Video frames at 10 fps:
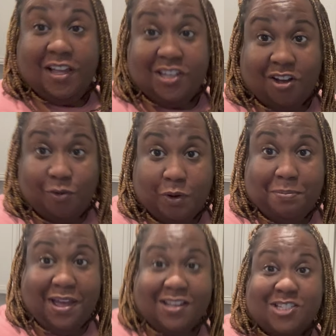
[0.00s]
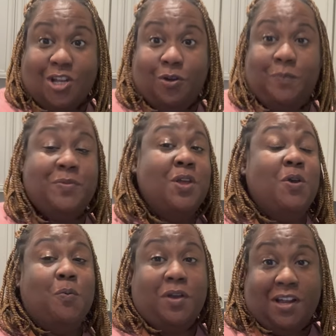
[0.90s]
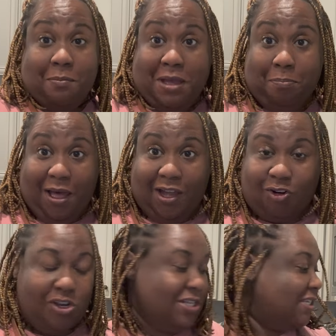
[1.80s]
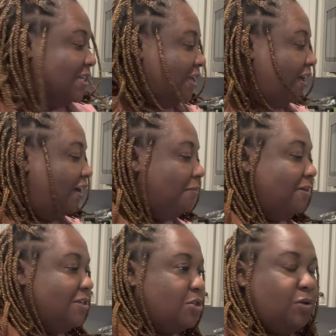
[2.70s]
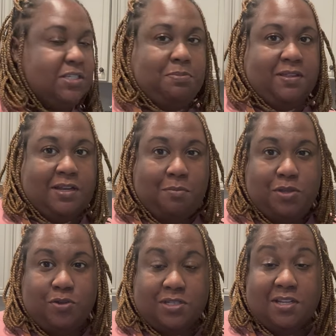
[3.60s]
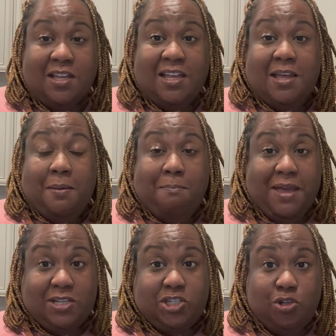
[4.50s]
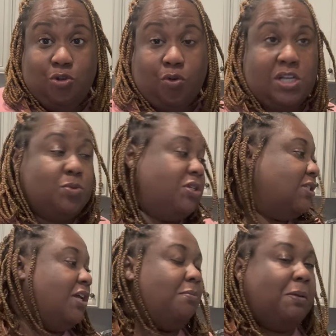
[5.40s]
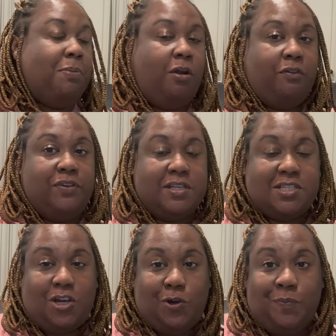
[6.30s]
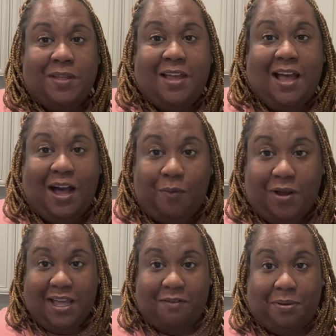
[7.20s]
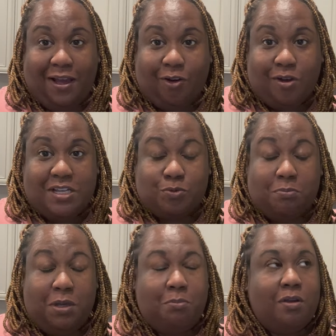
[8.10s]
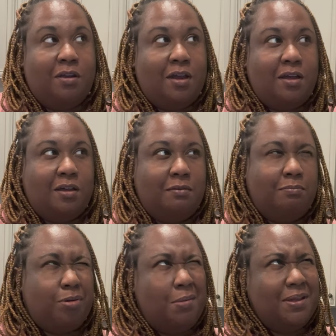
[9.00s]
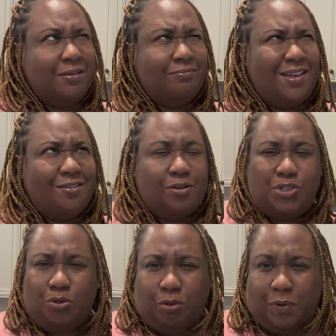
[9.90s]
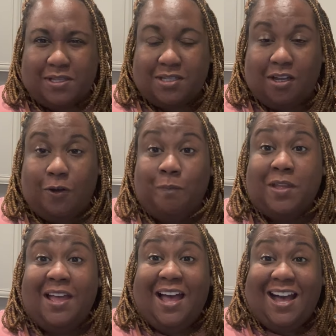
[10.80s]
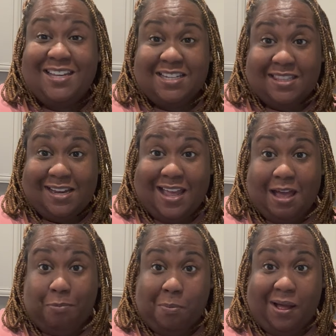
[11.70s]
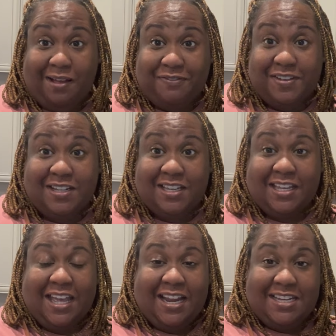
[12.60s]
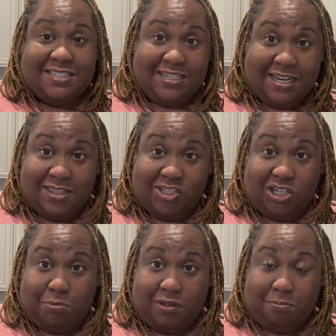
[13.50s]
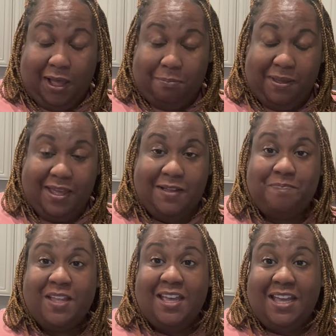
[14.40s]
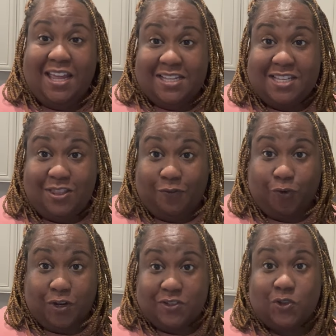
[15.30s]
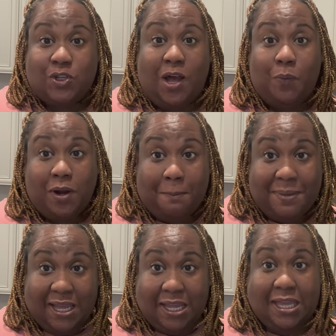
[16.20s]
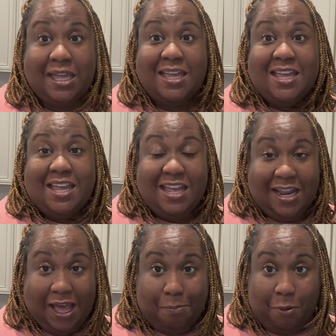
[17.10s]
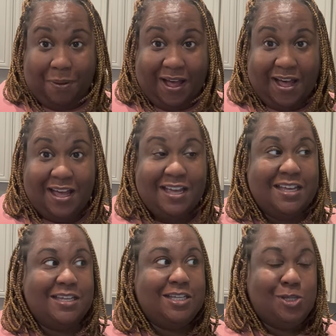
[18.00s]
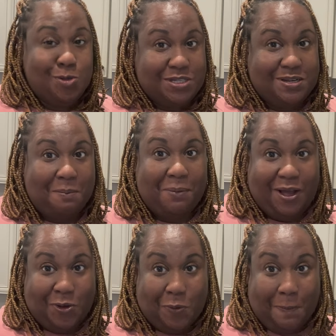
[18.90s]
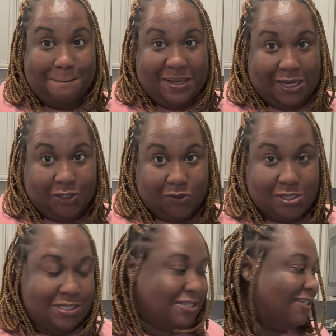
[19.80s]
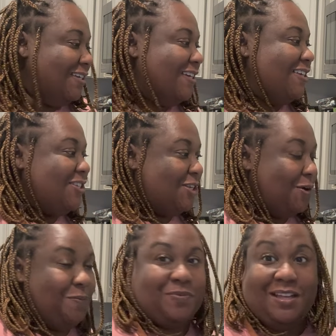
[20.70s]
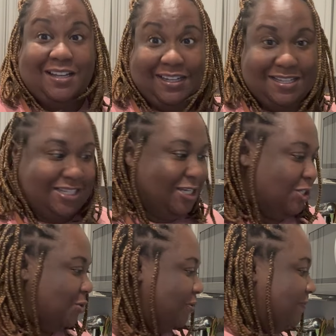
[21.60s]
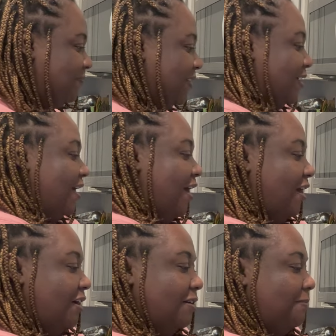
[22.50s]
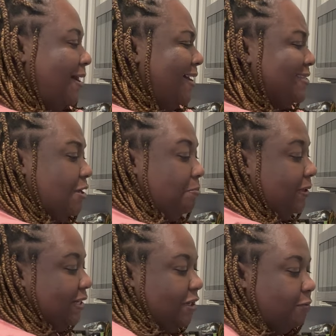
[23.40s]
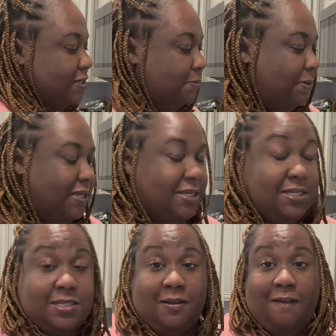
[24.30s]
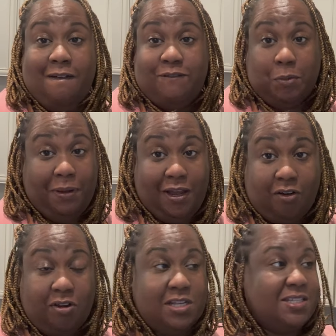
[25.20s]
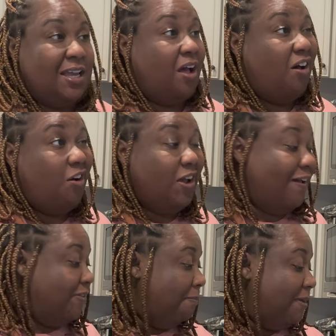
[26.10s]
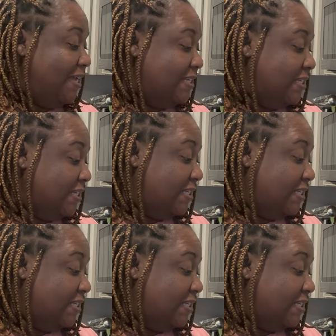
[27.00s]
Hey y'all, we're back. So we're gonna make pie crust. And this recipe that I'm using makes 2 crusts, which is gonna be perfect. So I have pie crust. Remember, probably, I don't know, 2 or 3 weeks ago, I did that apple pie filling, and I did it in the shape of the pie pan, and it's in the freezer. So I wanna bake an apple pie using my own pie crust. So let's get to it. I saw plenty of recipes for pie crust. They all have the basic